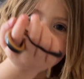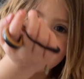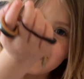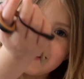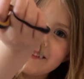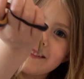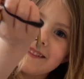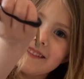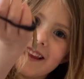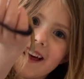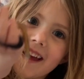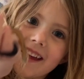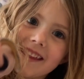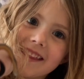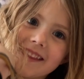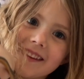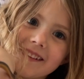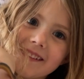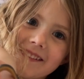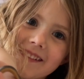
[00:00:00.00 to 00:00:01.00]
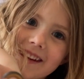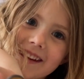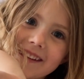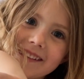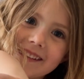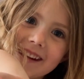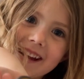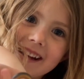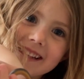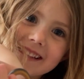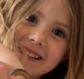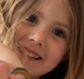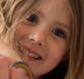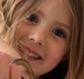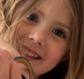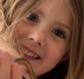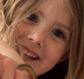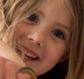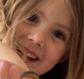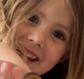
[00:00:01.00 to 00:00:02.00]
Do you like the ringneck
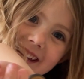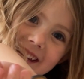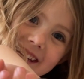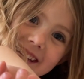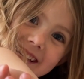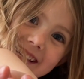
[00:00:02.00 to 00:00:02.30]
snake?